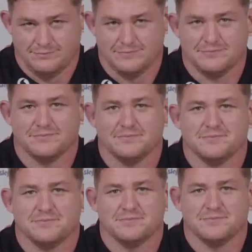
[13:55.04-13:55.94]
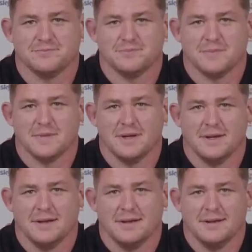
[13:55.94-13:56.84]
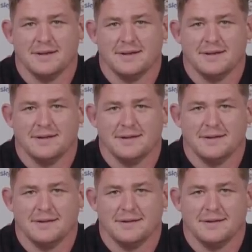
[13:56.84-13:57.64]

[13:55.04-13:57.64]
Nothing is said.